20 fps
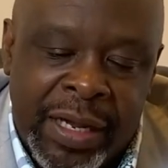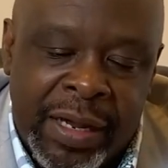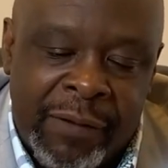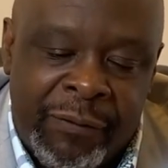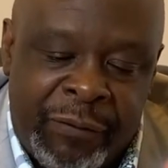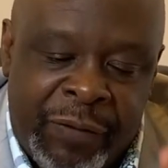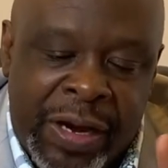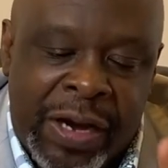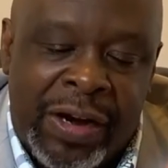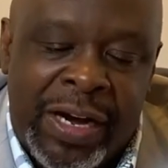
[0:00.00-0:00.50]

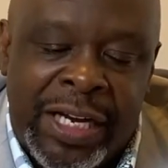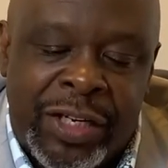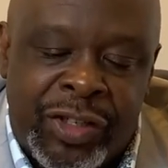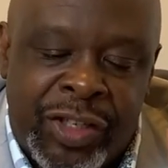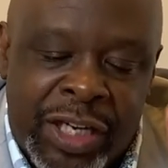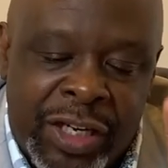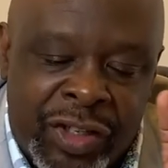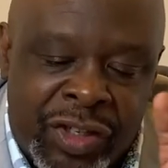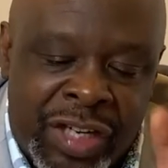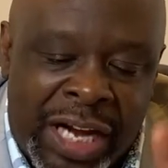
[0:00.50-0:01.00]
Fear is
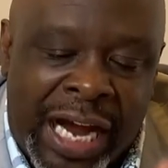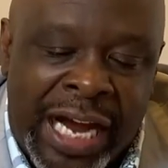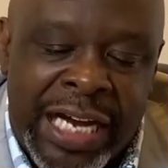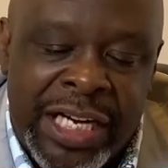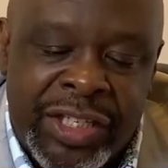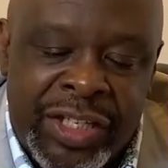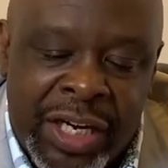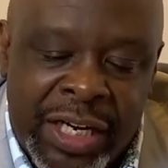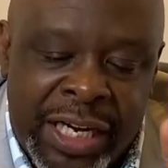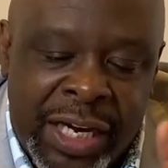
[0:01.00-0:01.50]

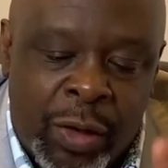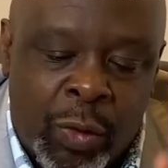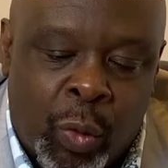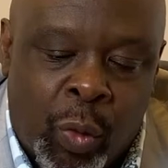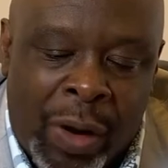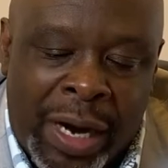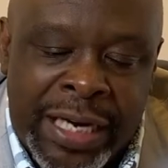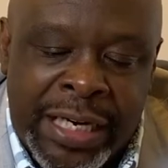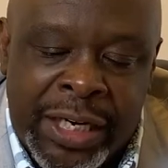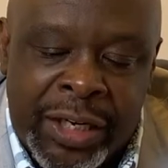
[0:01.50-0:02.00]
designed to get
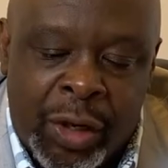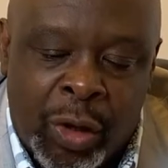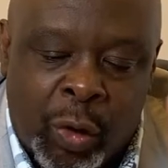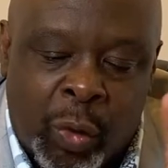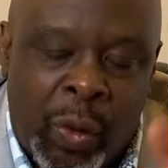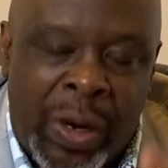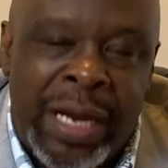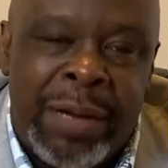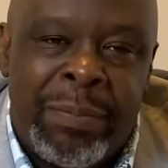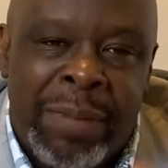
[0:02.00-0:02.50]
one in
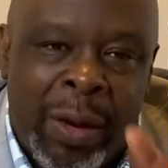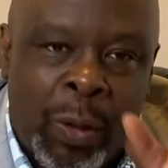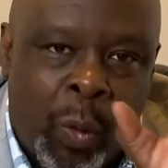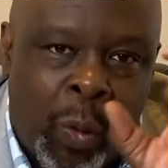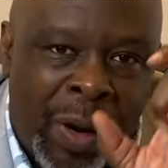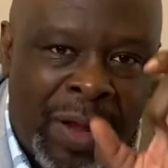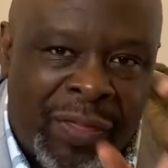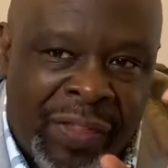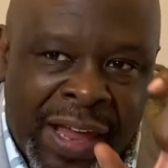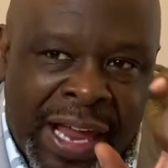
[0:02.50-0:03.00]
agreement
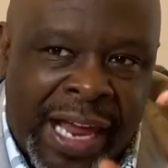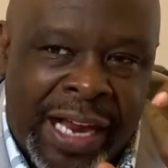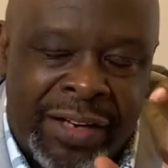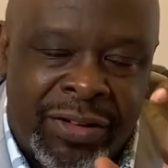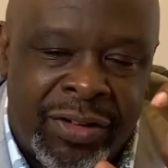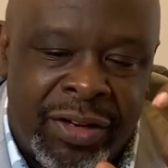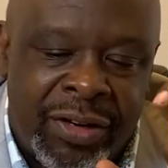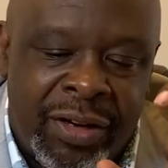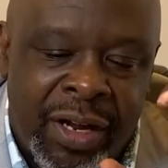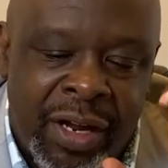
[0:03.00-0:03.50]
with
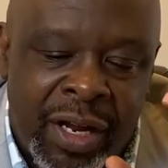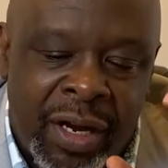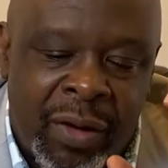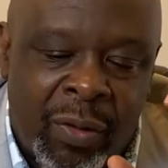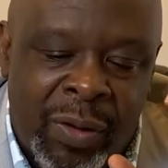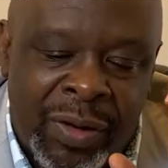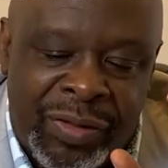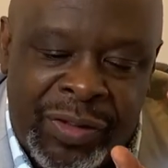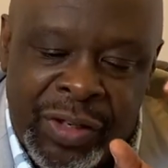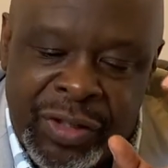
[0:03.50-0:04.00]
it,
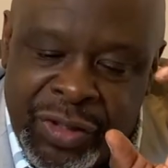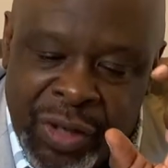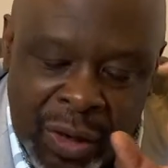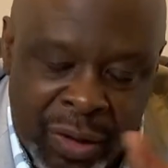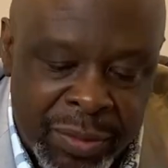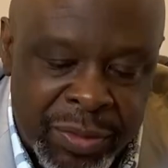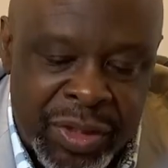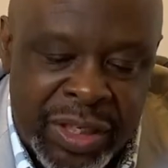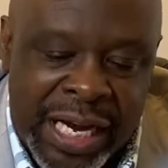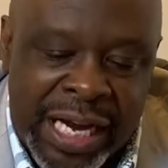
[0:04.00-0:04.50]
with the
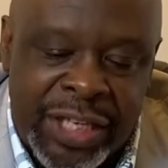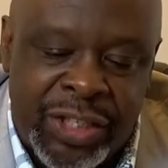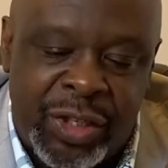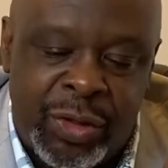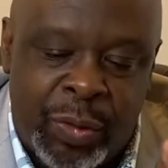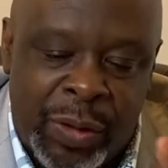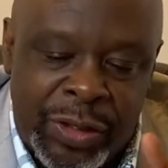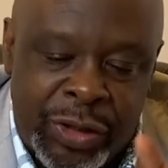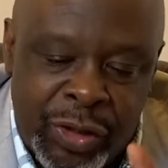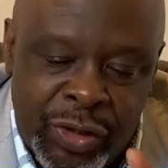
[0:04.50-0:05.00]
circumstances,
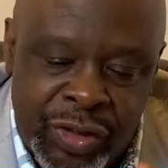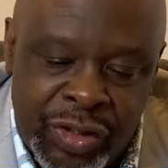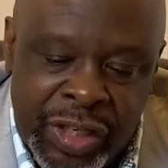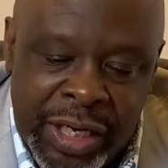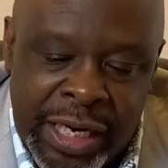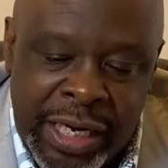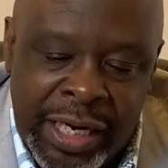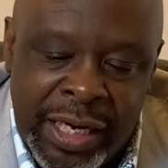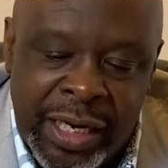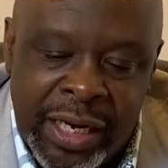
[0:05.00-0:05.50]
what you
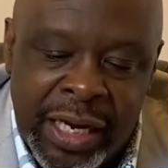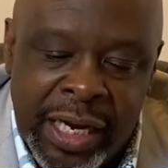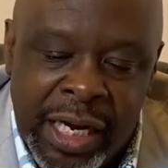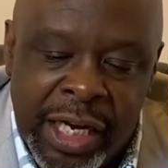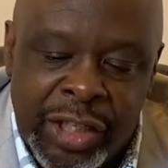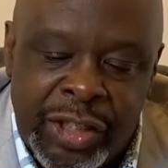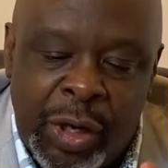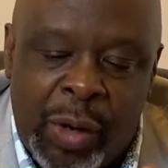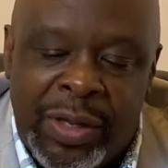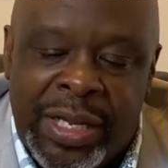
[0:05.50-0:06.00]
see,
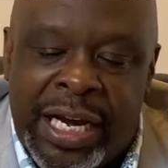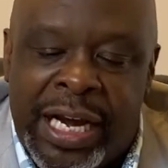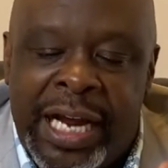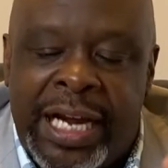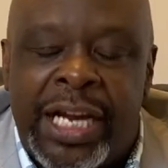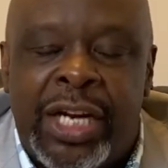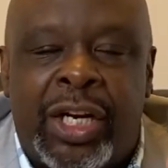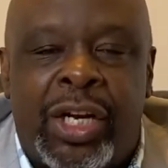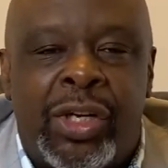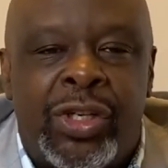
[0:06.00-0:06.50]
so that it
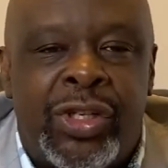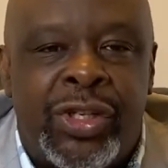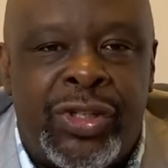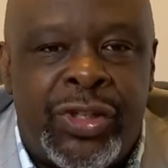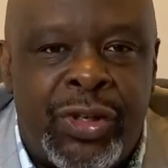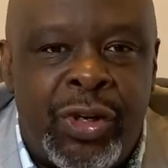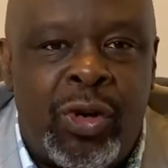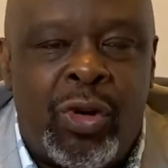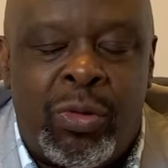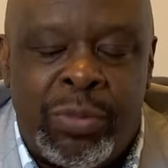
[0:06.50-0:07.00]
can
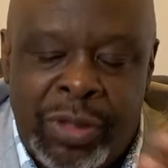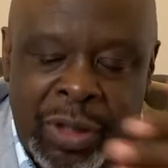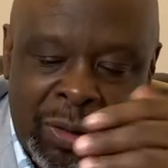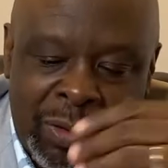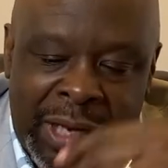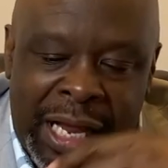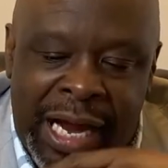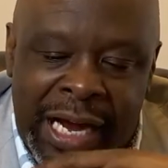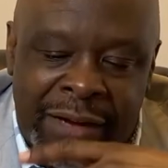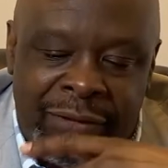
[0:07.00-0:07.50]
consume your
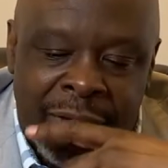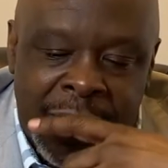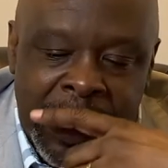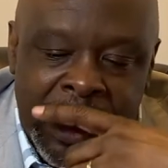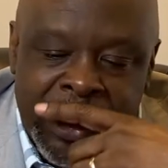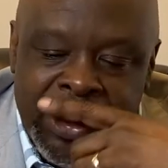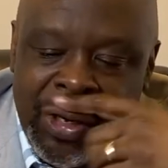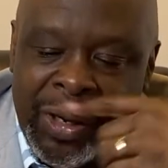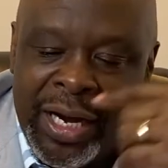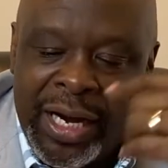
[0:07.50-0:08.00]
life
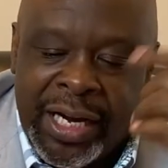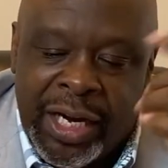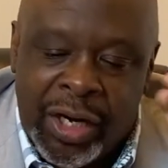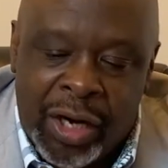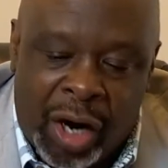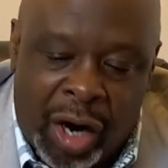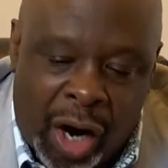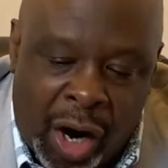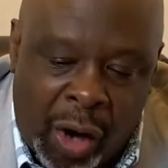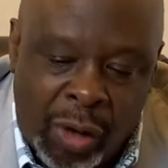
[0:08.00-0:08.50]
so they
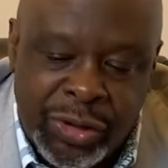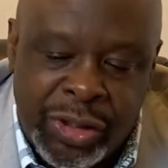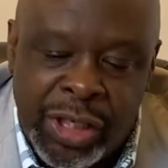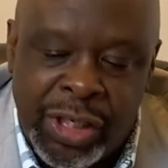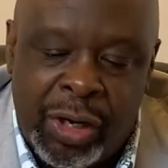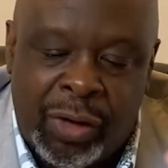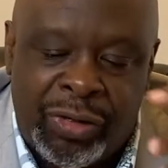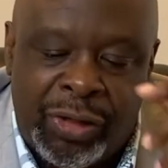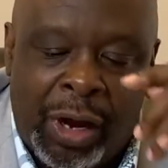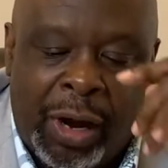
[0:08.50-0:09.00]
can alter
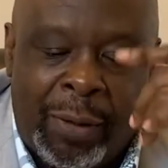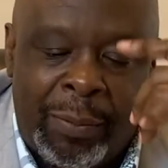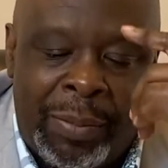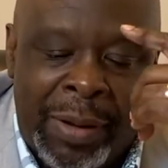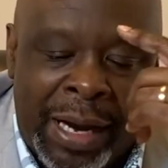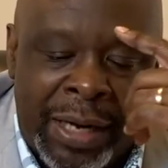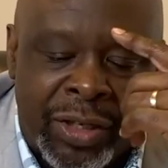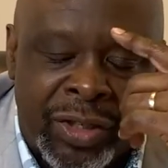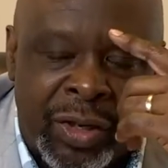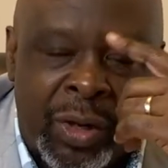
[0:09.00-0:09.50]
your thought
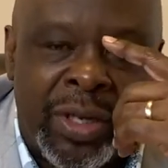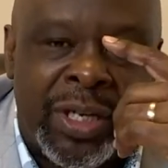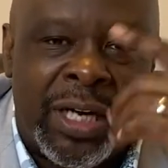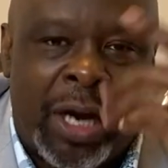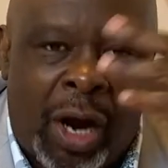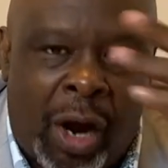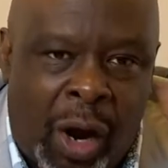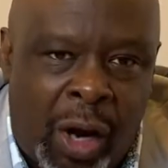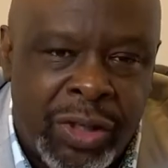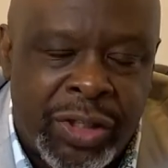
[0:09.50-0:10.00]
patterns, so they can
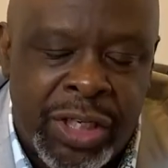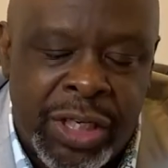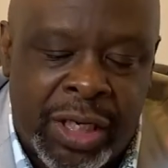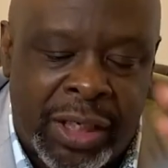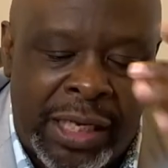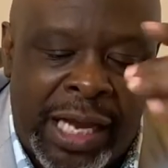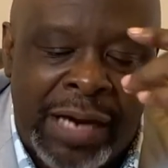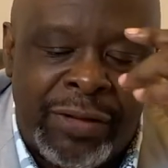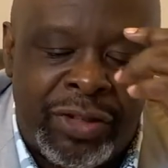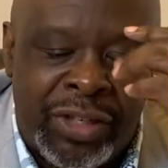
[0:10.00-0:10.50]
alter your
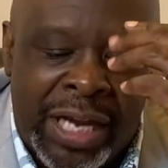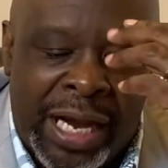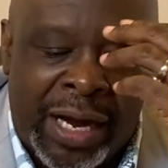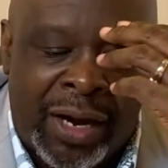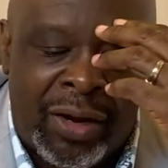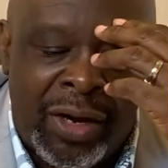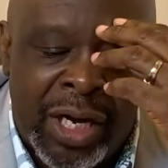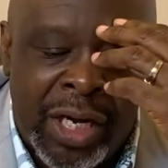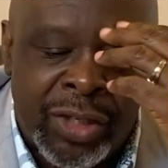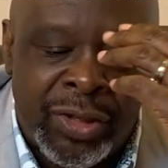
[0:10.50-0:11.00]

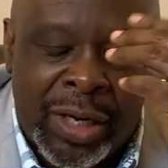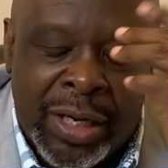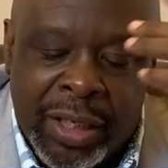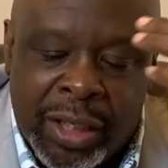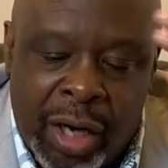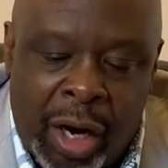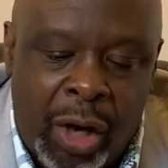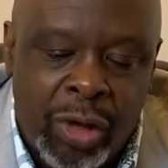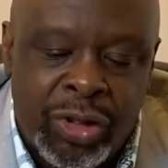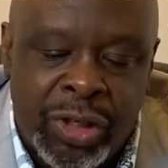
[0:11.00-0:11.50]
lifestyle, so it can
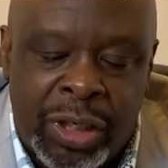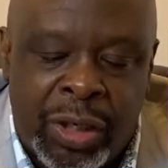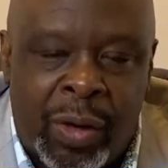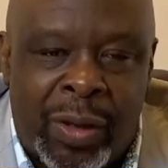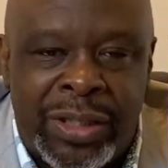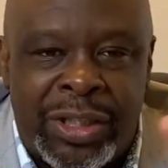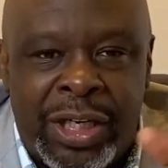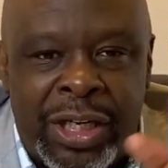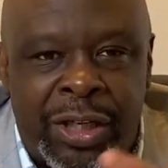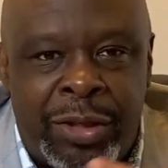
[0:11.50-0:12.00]
cause you to go
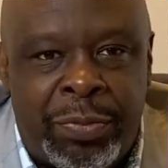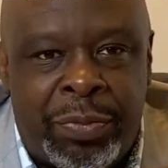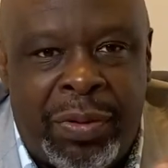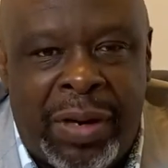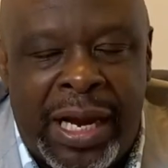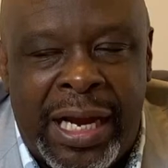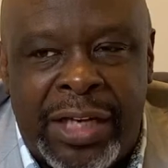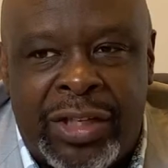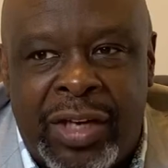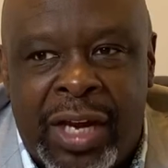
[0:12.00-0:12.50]
into this
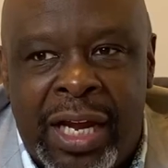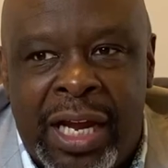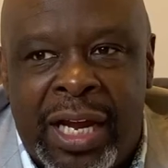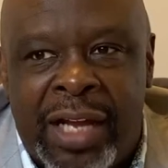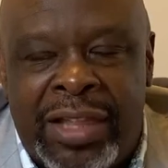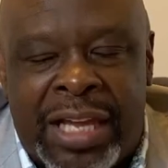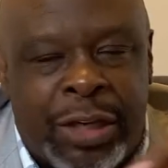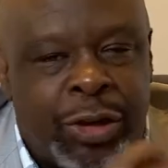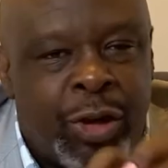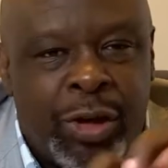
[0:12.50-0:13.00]
place
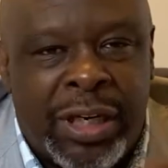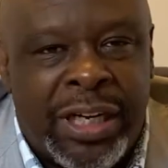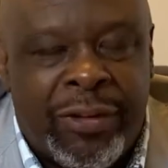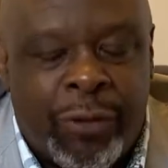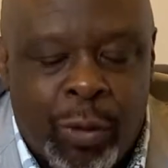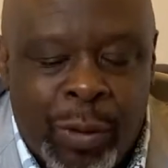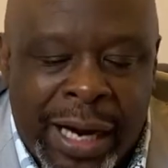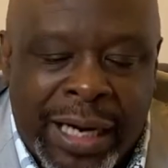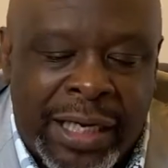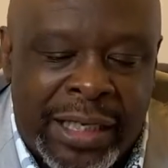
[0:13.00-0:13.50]
that you don't
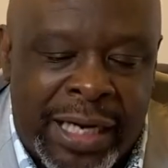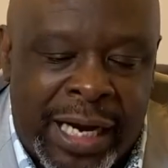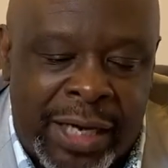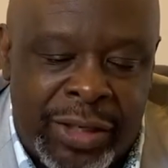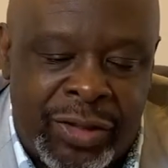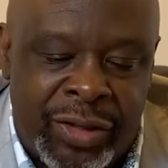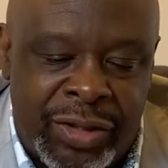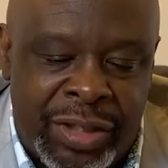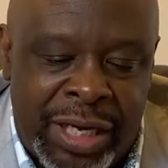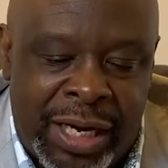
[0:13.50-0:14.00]
even
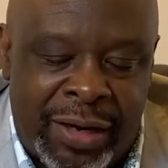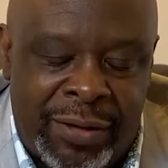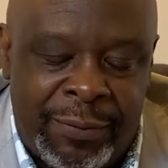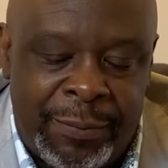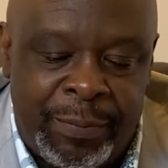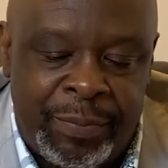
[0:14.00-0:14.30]
recognize yourself.